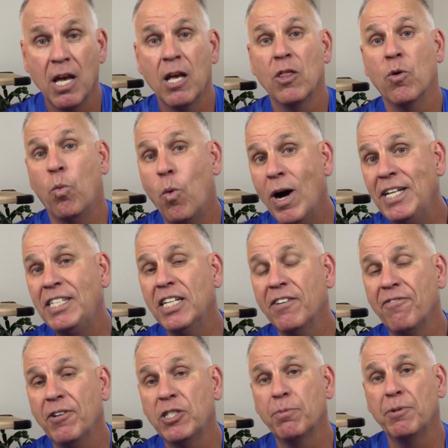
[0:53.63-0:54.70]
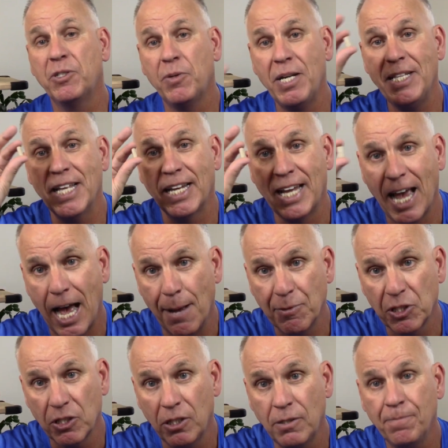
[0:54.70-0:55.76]
The one difference between the
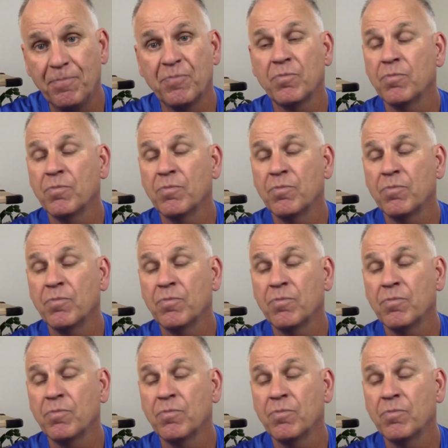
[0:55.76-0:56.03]
capsule